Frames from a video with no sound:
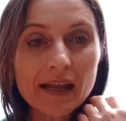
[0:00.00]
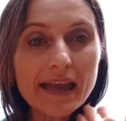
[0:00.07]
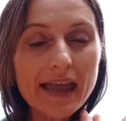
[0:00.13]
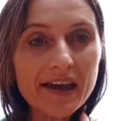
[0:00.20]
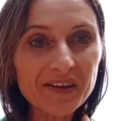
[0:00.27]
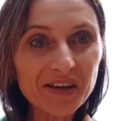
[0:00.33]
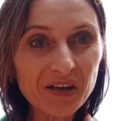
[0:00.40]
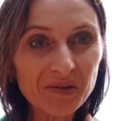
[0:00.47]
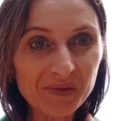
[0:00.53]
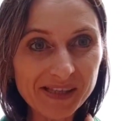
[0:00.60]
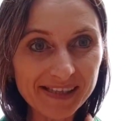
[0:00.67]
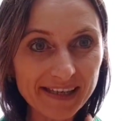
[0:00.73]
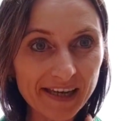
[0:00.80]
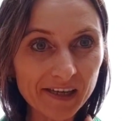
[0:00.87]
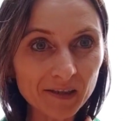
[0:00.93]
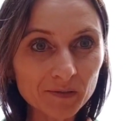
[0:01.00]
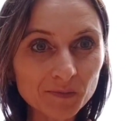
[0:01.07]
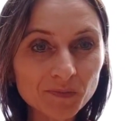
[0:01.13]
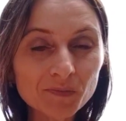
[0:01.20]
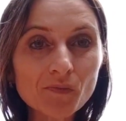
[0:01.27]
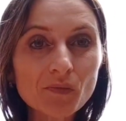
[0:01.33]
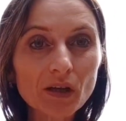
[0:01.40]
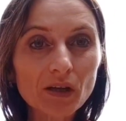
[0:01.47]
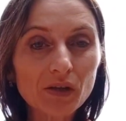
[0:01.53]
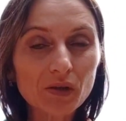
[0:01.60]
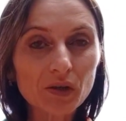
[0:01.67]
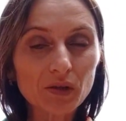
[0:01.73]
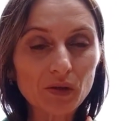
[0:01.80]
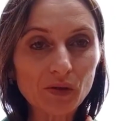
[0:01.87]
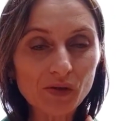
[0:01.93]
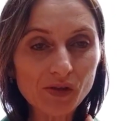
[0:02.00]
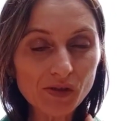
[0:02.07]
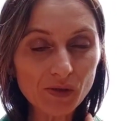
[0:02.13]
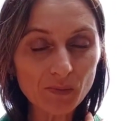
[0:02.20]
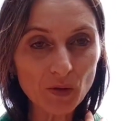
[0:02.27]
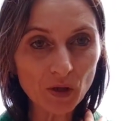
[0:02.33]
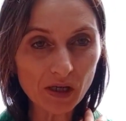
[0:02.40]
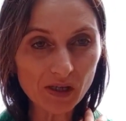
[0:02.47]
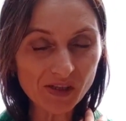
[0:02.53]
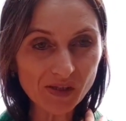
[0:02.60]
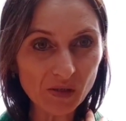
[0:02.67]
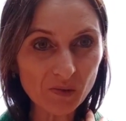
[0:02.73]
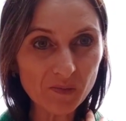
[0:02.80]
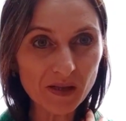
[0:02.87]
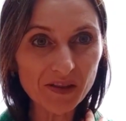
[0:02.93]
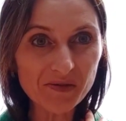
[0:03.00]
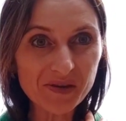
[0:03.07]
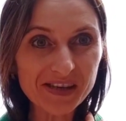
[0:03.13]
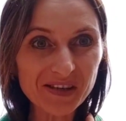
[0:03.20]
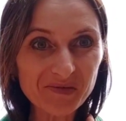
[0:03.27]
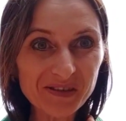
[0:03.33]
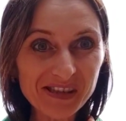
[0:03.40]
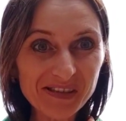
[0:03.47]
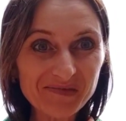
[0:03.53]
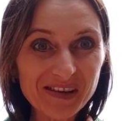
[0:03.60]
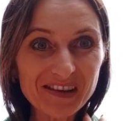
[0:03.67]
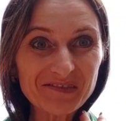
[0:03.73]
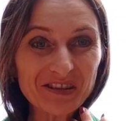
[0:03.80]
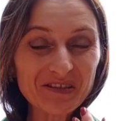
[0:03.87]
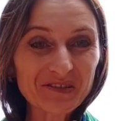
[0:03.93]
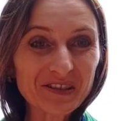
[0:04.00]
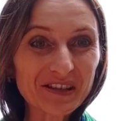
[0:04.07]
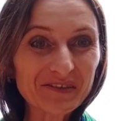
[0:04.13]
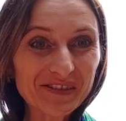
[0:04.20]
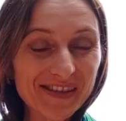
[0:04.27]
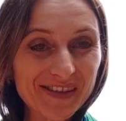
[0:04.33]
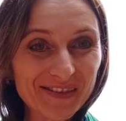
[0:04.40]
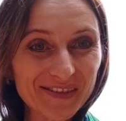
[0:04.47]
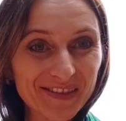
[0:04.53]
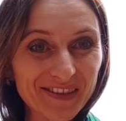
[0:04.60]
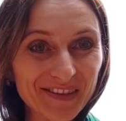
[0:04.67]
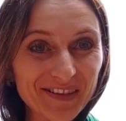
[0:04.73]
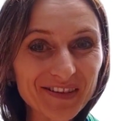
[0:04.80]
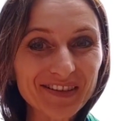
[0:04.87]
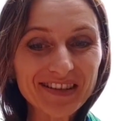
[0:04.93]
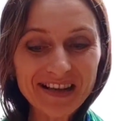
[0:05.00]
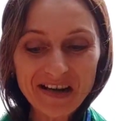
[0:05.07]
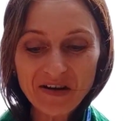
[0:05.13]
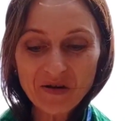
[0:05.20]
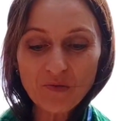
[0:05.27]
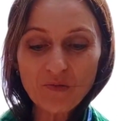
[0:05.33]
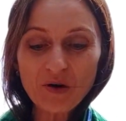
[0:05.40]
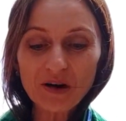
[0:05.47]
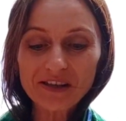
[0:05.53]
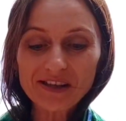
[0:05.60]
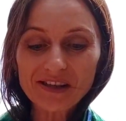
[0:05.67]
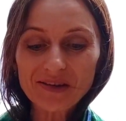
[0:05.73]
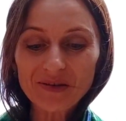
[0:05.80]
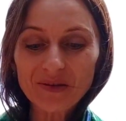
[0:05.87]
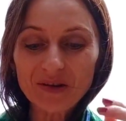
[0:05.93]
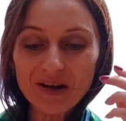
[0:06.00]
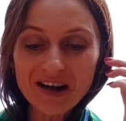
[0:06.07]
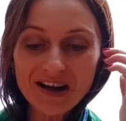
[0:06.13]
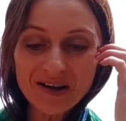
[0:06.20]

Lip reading: Erica with K. You can also book a soul plan reading with me if you would love to know what your